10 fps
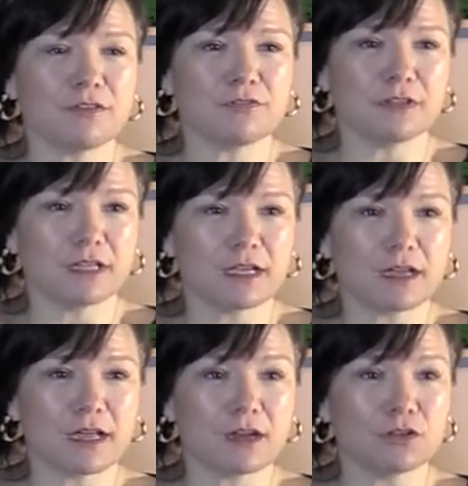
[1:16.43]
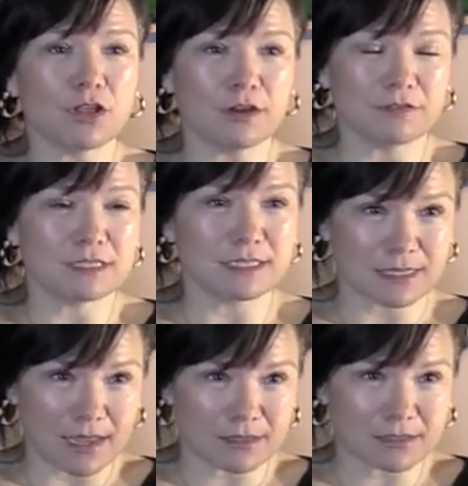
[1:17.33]
I feel like I had a lot of
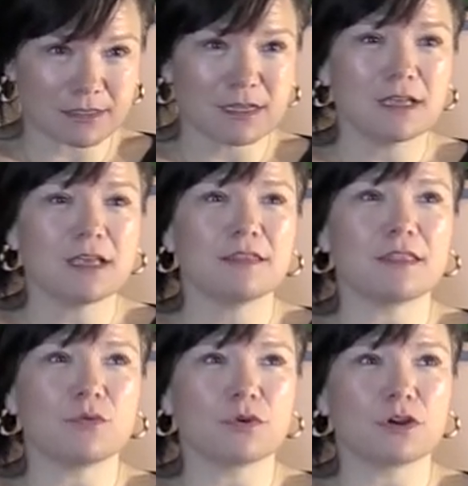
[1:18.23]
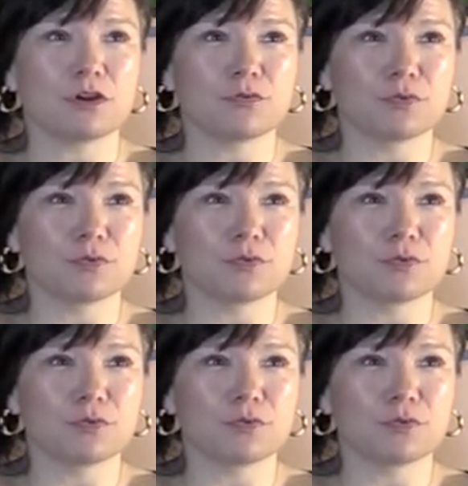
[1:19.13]
success, they were